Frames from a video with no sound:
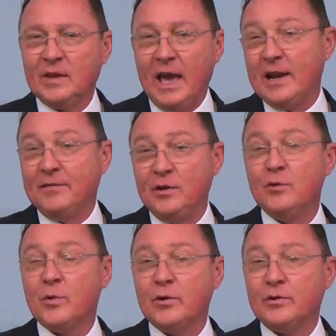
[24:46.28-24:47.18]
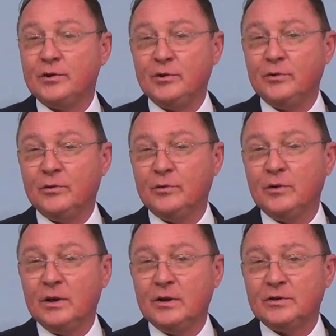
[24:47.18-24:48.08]
And if you were
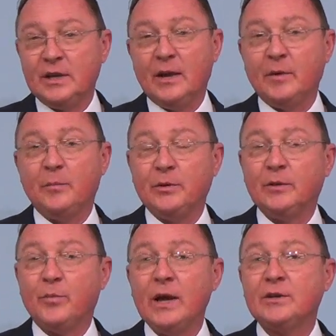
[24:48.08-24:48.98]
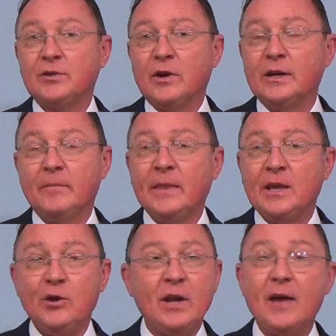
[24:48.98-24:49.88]
to say, I'm going to put the brakes on it,
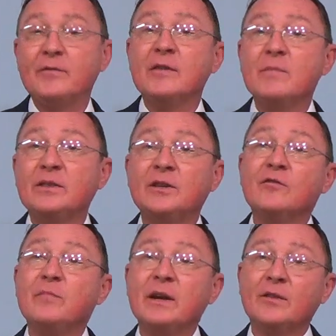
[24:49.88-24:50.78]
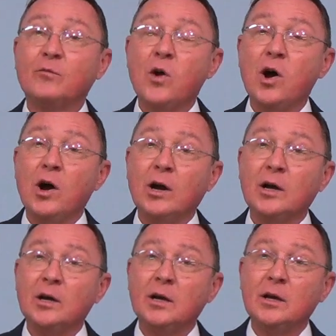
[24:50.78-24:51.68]
you'd have to admit that you've been in the wrong.
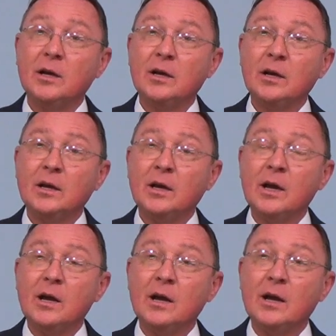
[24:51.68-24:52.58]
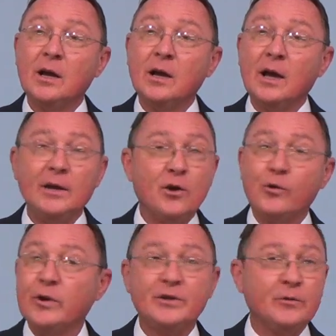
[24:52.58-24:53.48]
And no
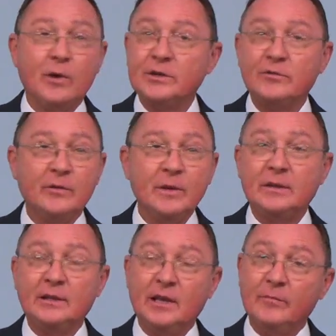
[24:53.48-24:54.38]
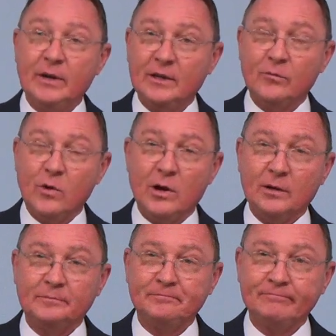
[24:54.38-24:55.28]
Christian wants to admit that they've been in the wrong.
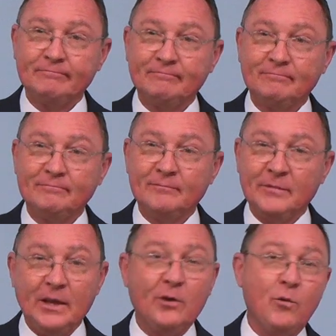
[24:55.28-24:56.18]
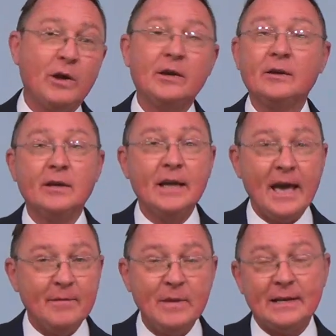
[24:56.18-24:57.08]
They don't want to
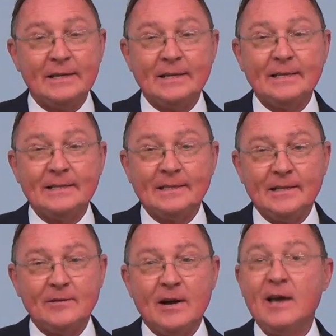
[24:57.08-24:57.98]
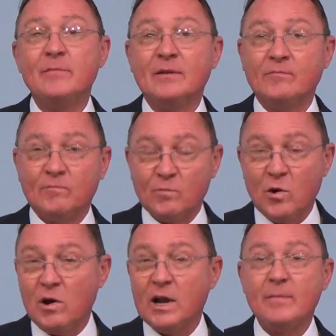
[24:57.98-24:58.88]
admit, you know, I've been
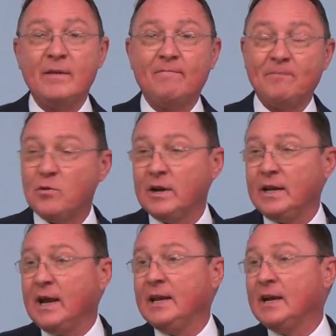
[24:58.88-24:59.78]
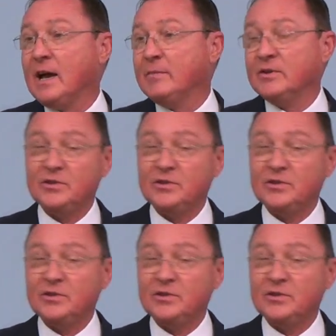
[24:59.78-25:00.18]
wrong, I've been fornicating, I've been